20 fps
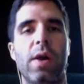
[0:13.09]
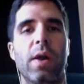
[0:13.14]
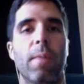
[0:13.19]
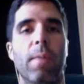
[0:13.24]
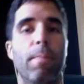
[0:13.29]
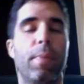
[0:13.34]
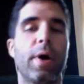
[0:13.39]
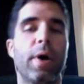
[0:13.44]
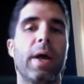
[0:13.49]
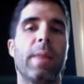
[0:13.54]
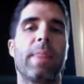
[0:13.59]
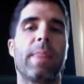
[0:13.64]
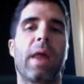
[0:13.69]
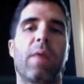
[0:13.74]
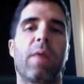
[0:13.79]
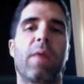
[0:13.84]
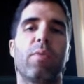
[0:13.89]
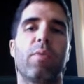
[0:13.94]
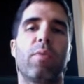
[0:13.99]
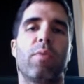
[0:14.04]
But
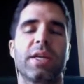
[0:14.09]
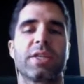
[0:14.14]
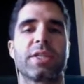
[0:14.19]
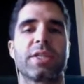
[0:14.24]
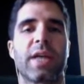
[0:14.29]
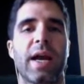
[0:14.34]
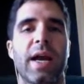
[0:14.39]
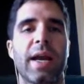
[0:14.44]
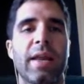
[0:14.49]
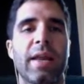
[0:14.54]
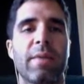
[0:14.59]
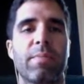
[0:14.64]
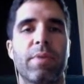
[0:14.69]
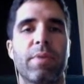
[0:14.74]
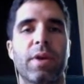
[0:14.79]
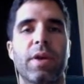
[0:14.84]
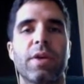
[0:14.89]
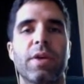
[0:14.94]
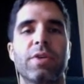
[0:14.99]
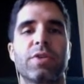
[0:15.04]
I'm really excited
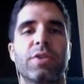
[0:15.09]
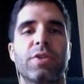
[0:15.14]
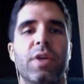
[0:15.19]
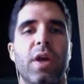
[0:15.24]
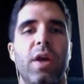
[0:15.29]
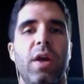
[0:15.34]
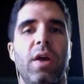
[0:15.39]
because